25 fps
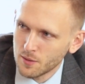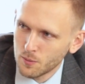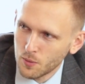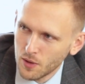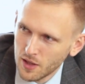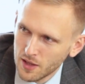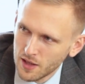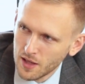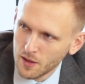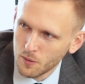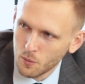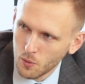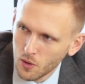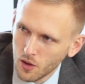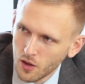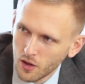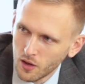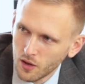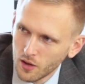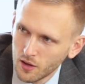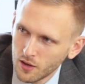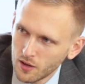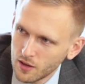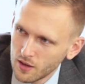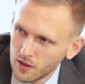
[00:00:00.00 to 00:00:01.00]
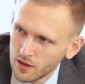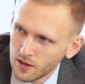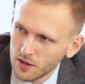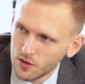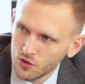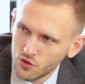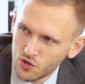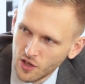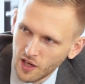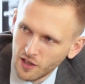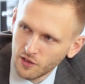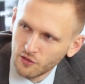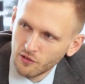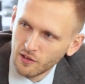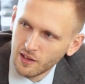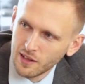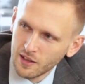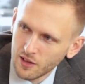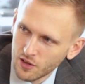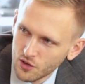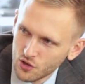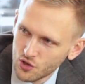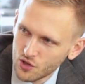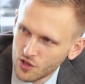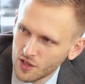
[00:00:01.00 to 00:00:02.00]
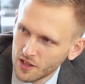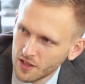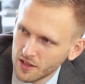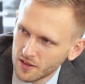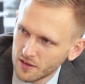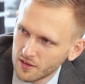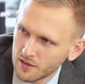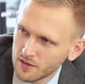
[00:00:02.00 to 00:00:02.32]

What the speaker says: where they were in January last year.